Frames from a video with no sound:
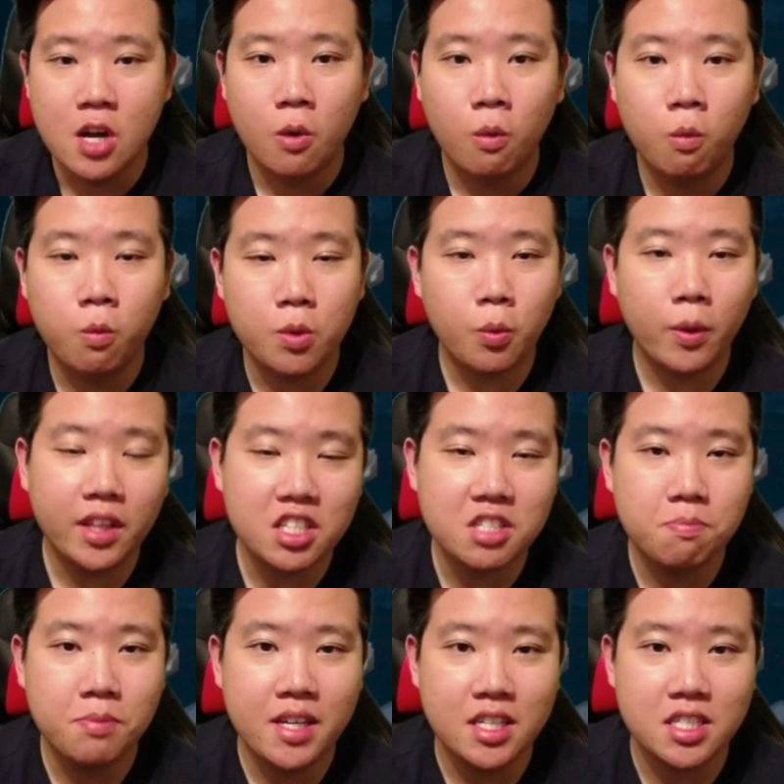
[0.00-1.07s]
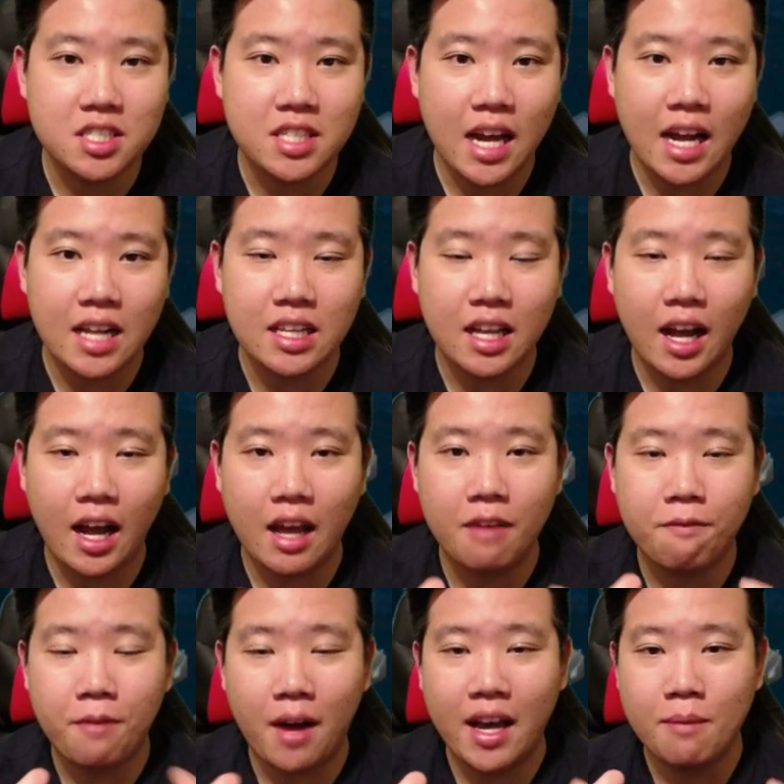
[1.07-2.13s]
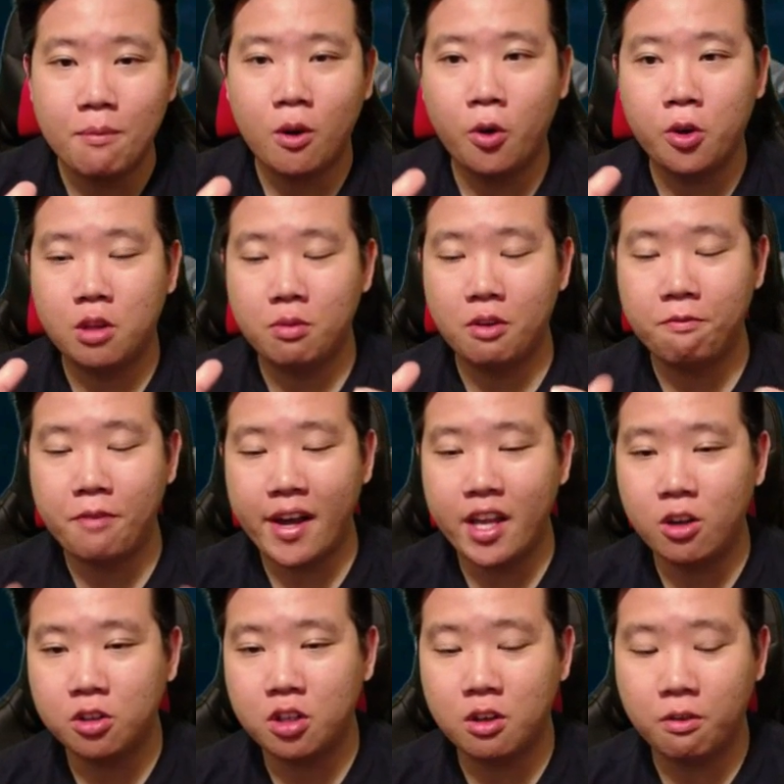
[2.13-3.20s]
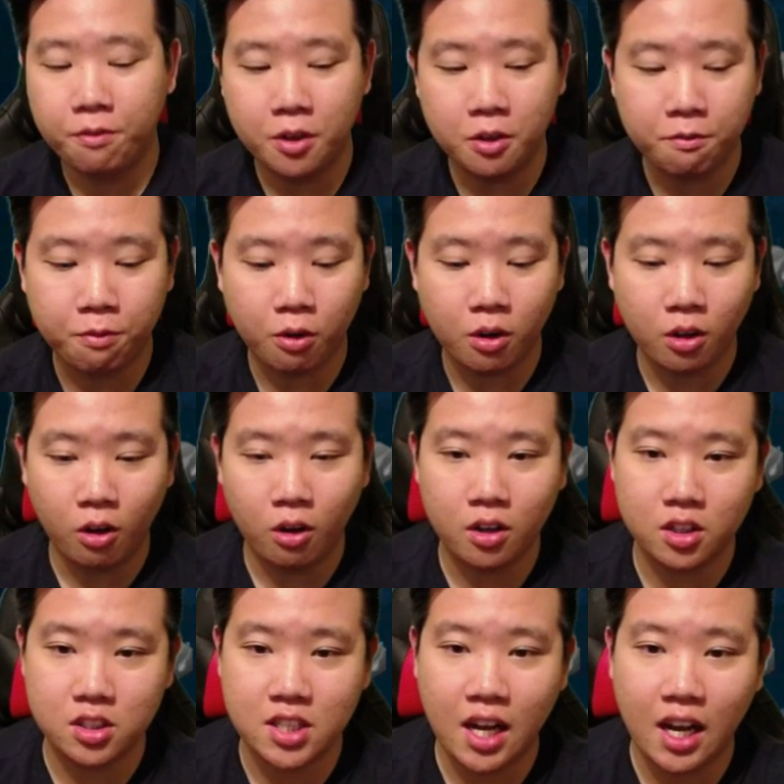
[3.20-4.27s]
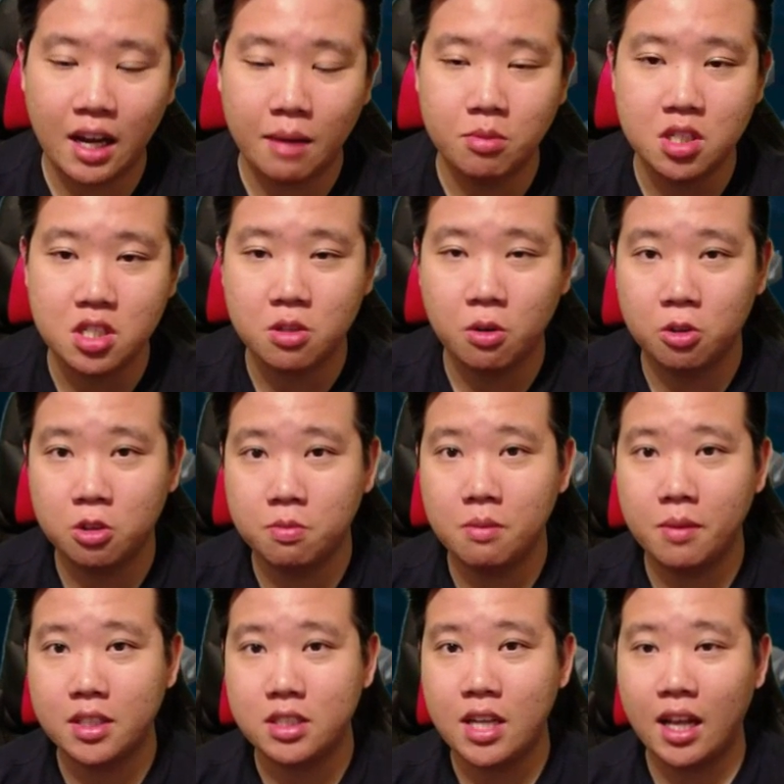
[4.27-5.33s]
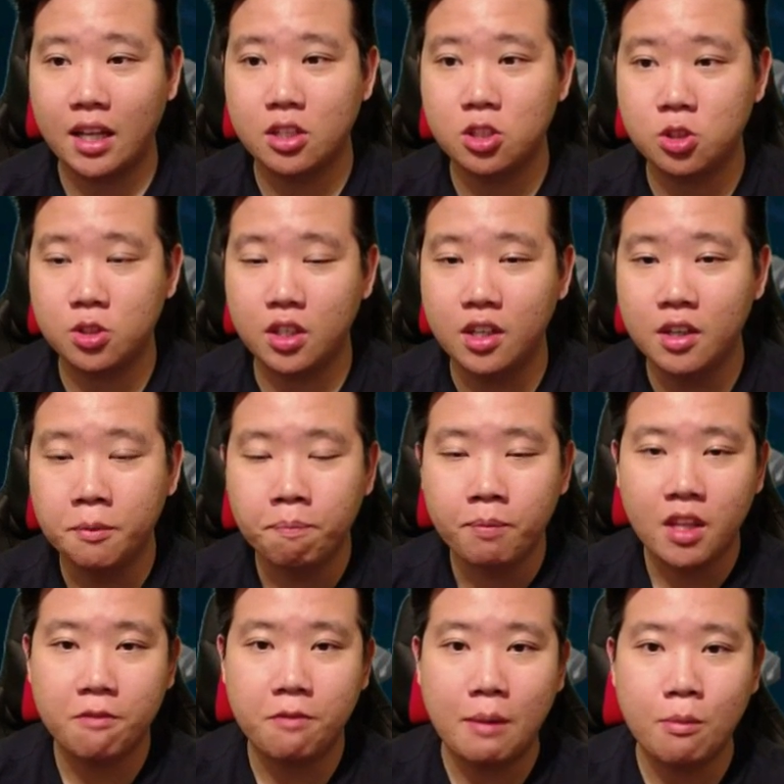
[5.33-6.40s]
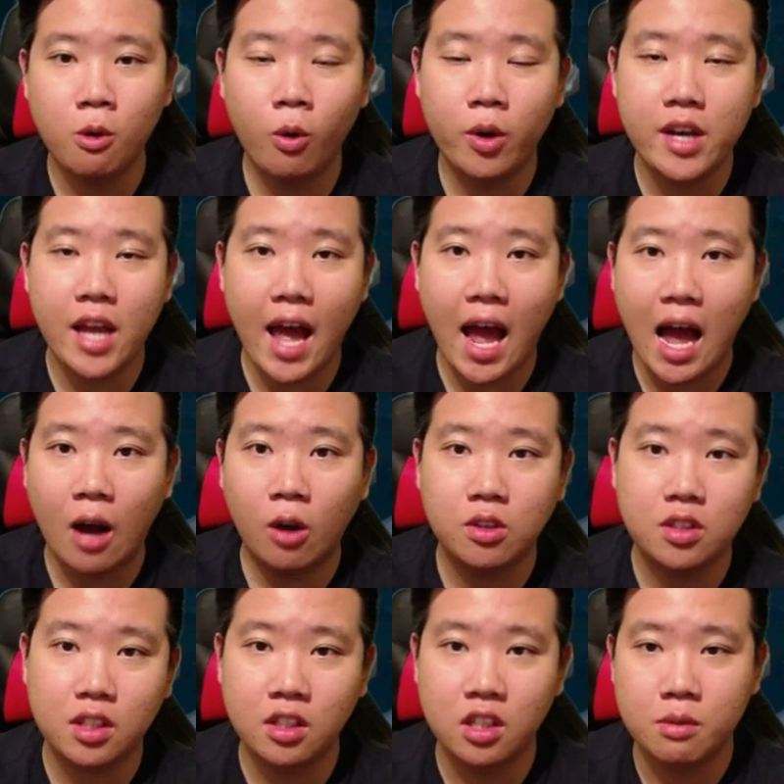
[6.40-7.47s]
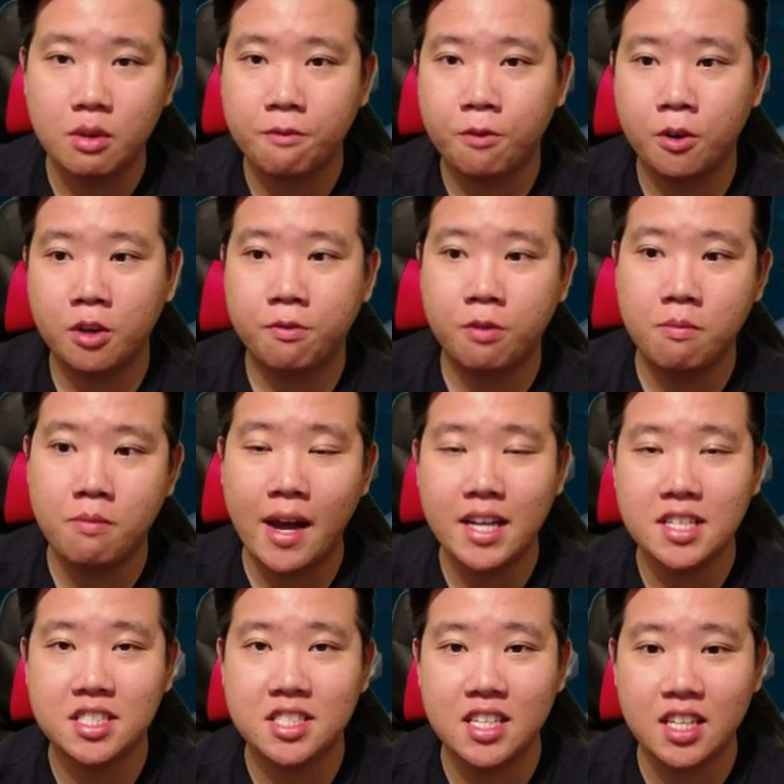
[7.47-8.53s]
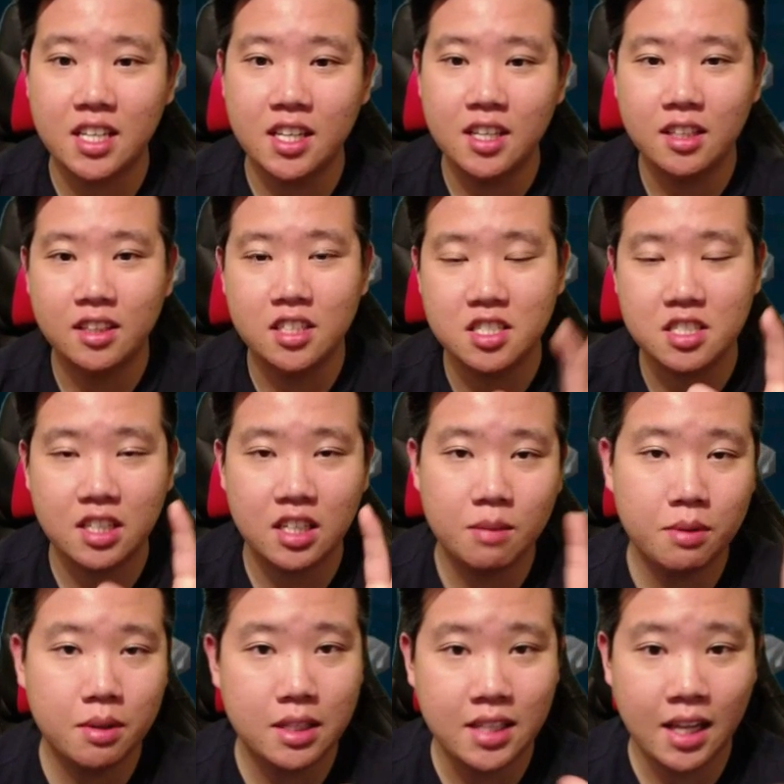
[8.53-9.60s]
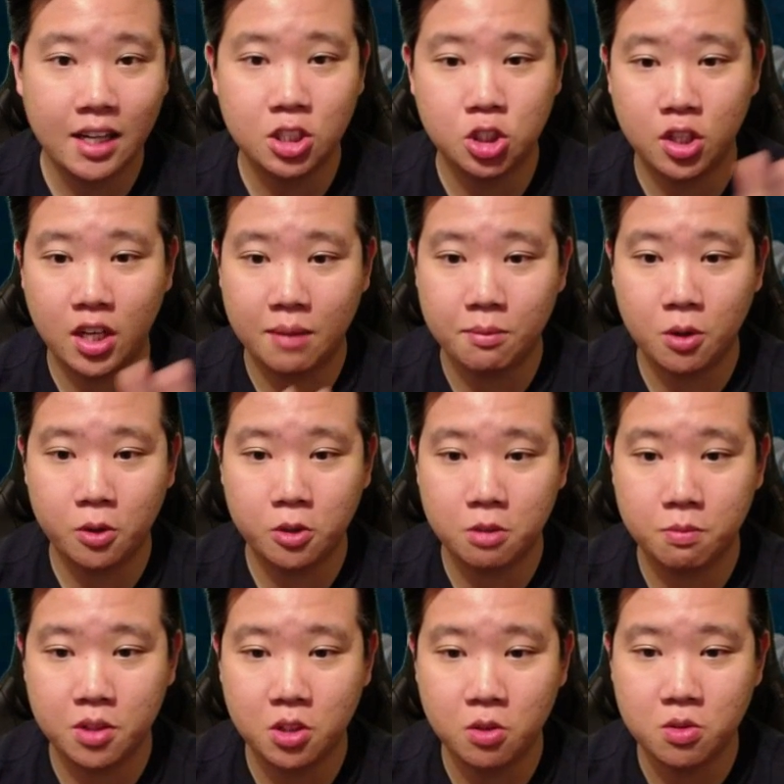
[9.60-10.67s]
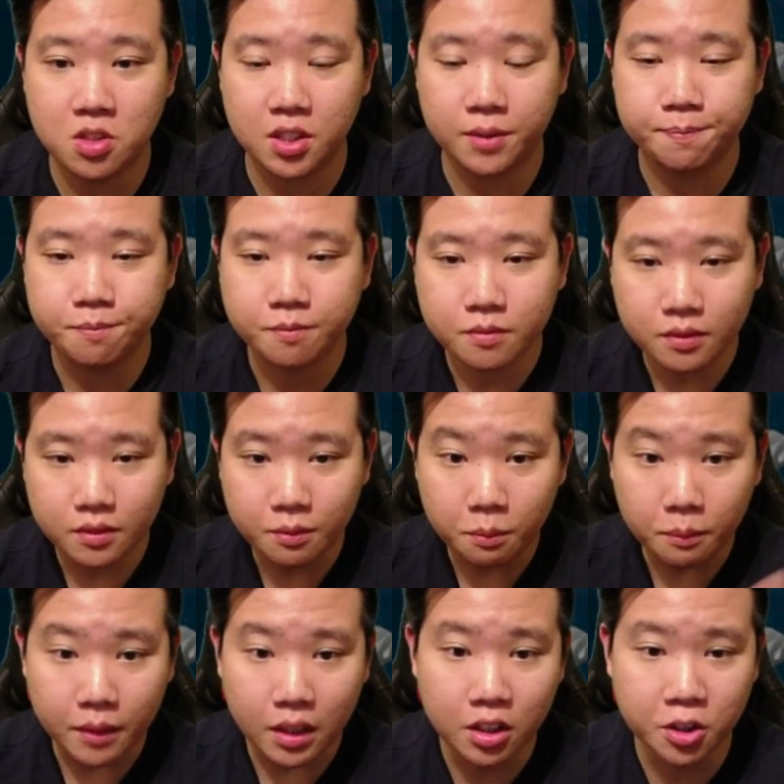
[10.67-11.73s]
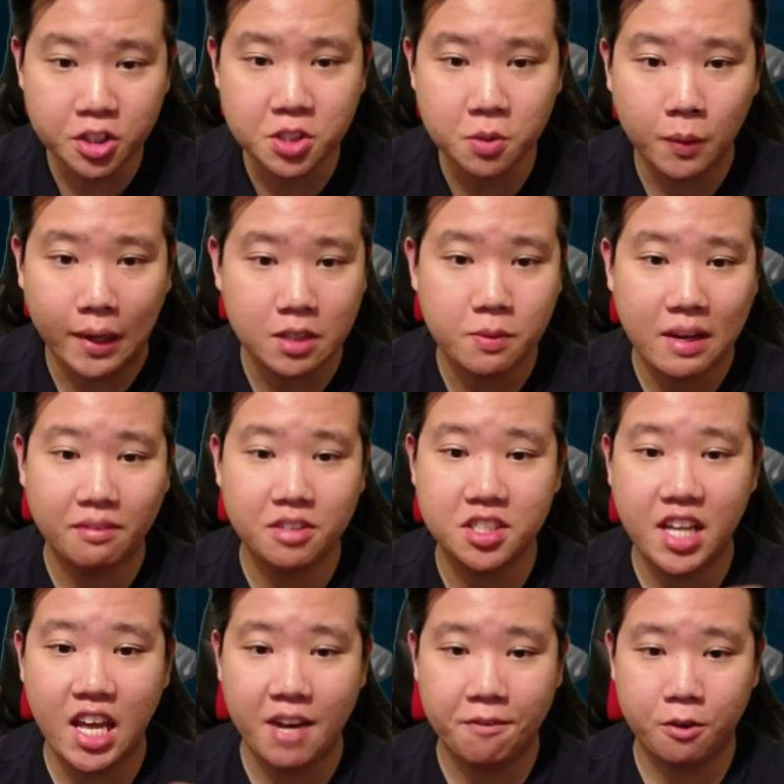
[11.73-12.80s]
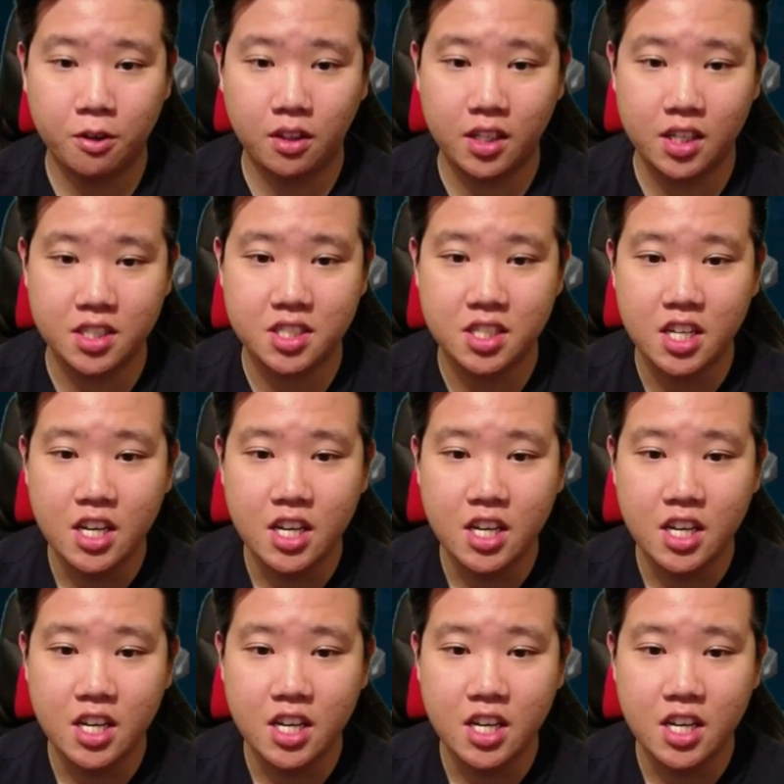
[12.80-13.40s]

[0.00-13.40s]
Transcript: What this means is that if I am going to be fighting onto the field for a longer time, this is going to be my talent tree. If I'm going out a little bit further from my city, this is going to be the talent tree that I'm going to be using. The reason why is we have this Effortless.